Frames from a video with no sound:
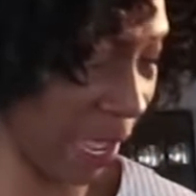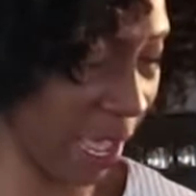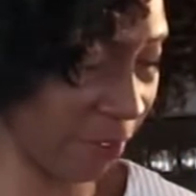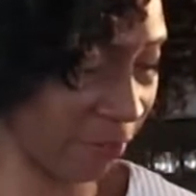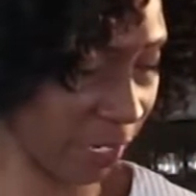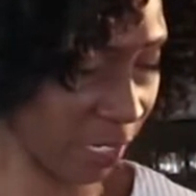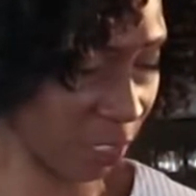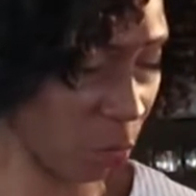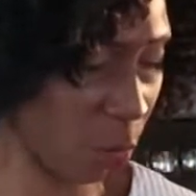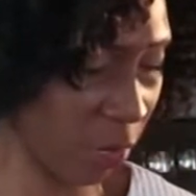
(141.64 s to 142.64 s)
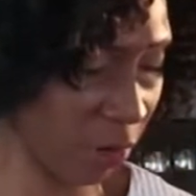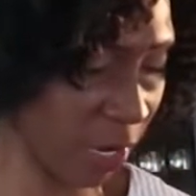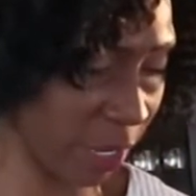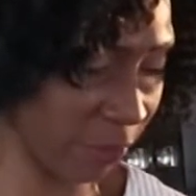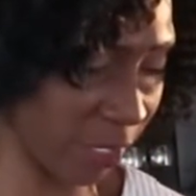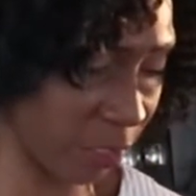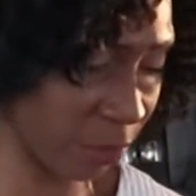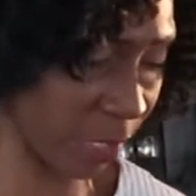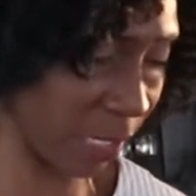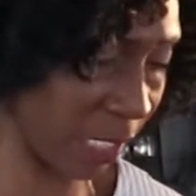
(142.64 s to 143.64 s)
have a quarter of a
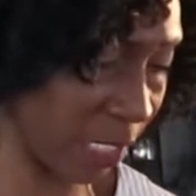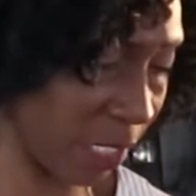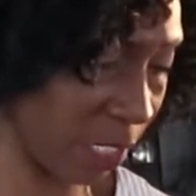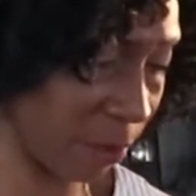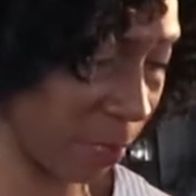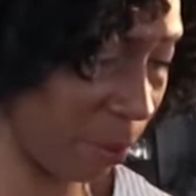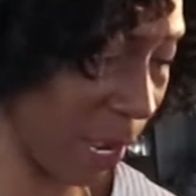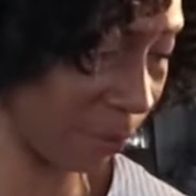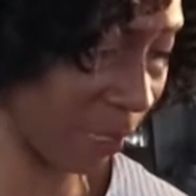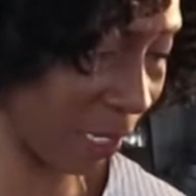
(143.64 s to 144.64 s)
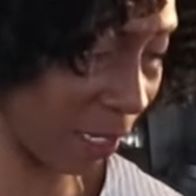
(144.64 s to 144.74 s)
green onion. I'm going to pop that